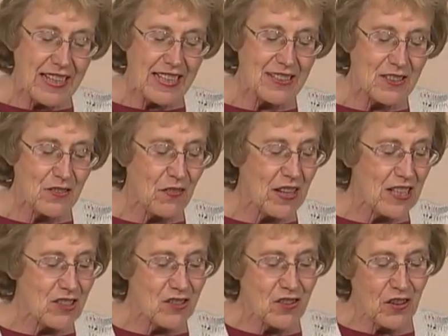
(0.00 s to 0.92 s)
is
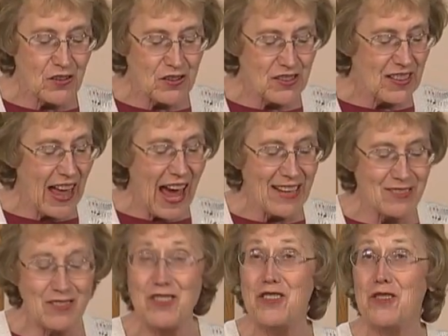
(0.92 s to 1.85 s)
finish those last
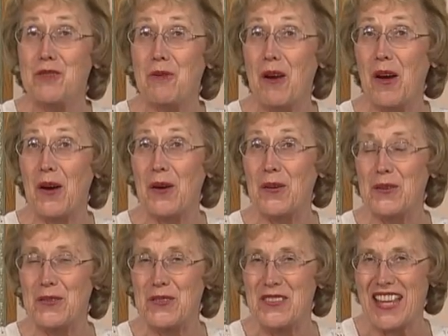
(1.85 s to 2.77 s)
two
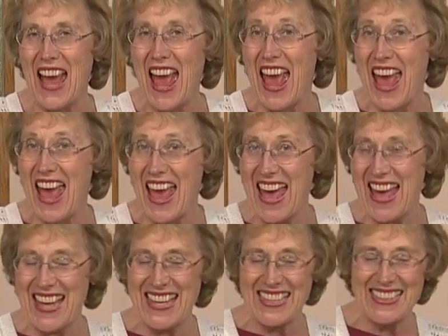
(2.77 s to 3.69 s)
rows,
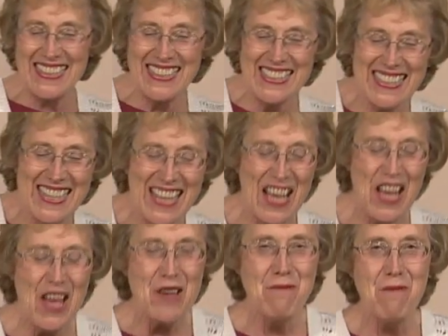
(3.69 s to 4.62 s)
and
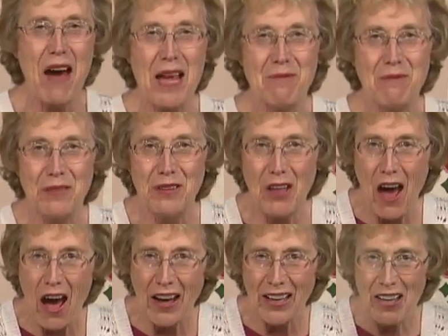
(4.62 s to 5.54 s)
my
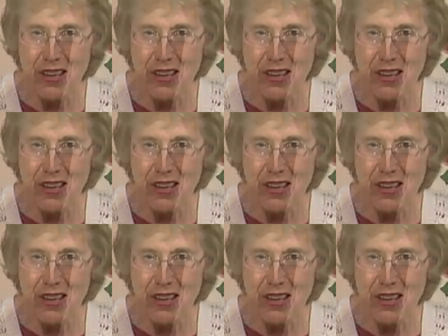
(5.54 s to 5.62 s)
block